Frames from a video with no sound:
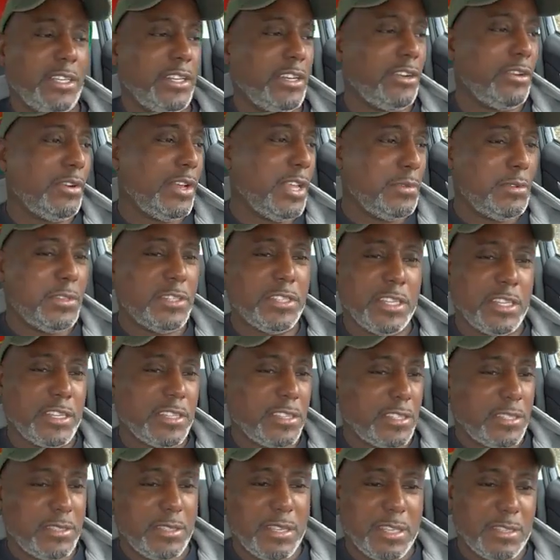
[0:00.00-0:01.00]
You know, he was
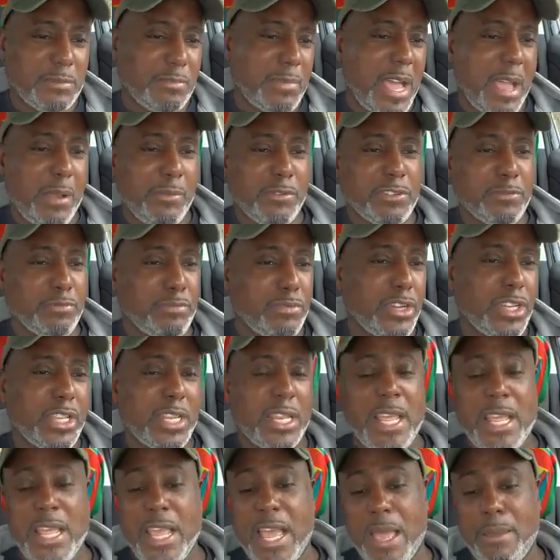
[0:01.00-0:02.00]
just, his mind was
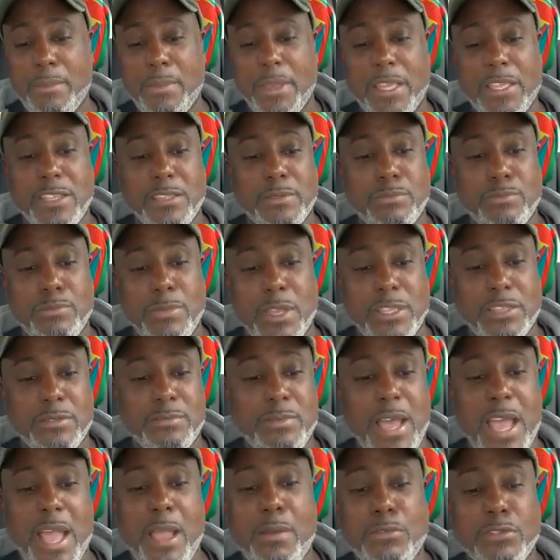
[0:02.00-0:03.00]
brilliant. I mean, his
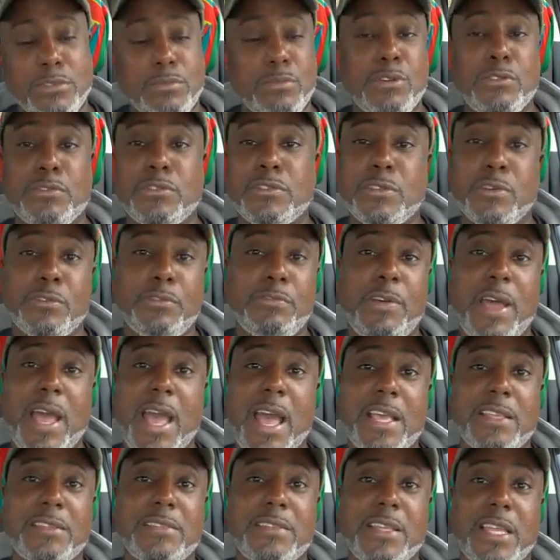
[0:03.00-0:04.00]
mind was moving so
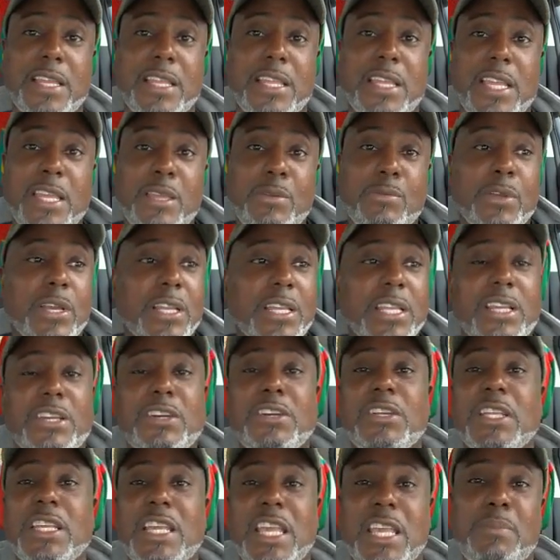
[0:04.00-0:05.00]
fast that he really
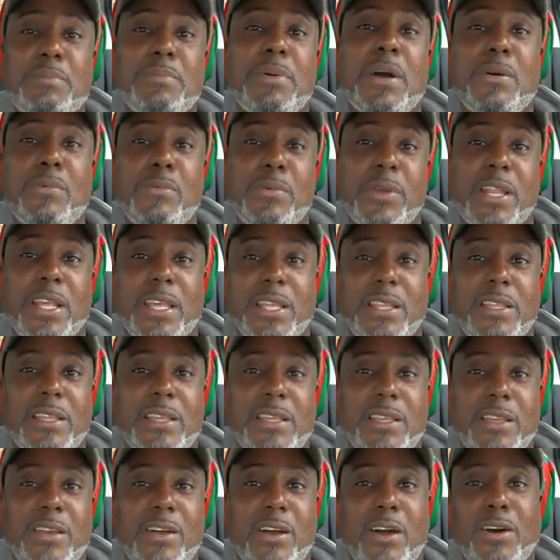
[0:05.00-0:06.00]
couldn't keep up with it.
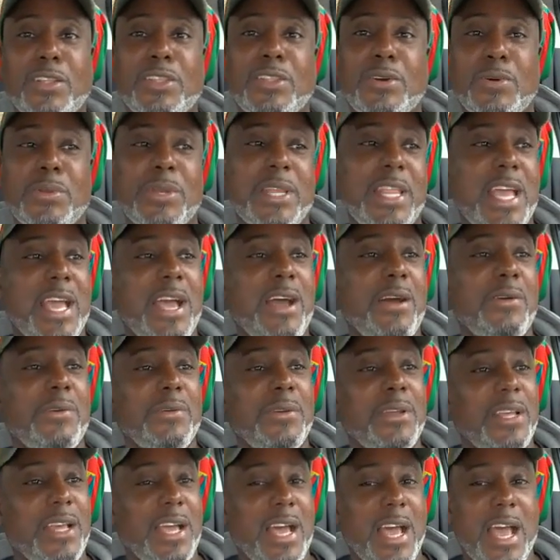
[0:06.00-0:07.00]
Although
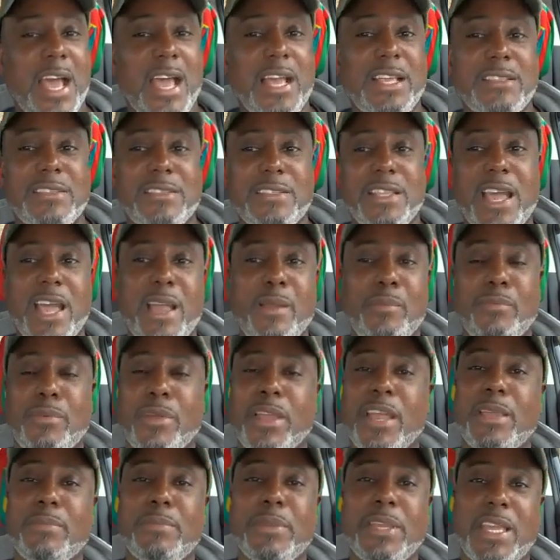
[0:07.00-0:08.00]
now Einstein
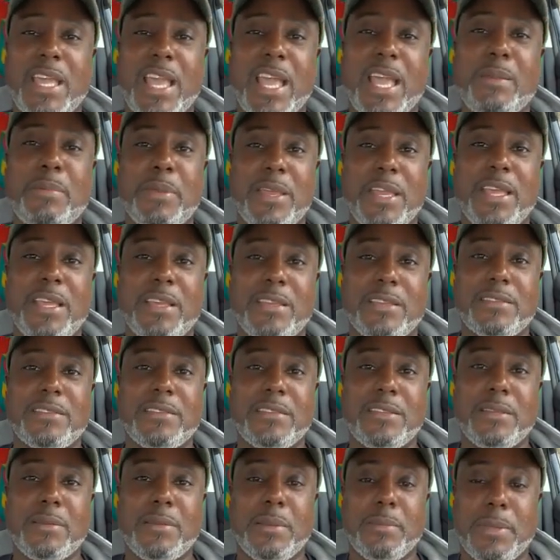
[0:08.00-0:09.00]
brain became
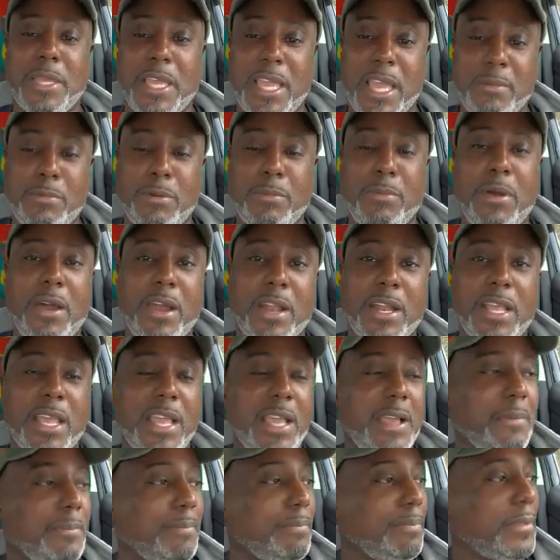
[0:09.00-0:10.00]
his, it became a part of
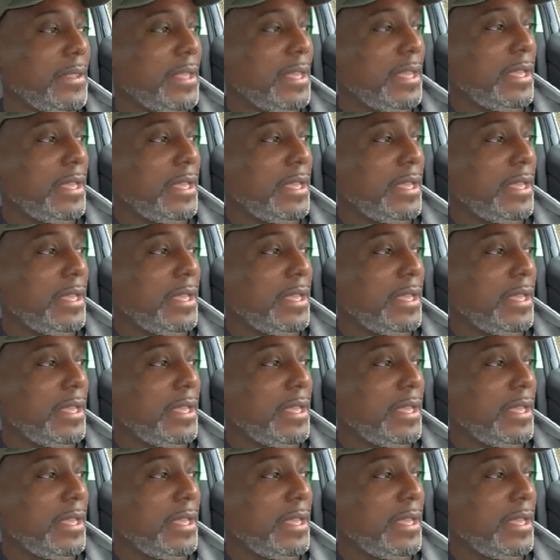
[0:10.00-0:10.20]
him.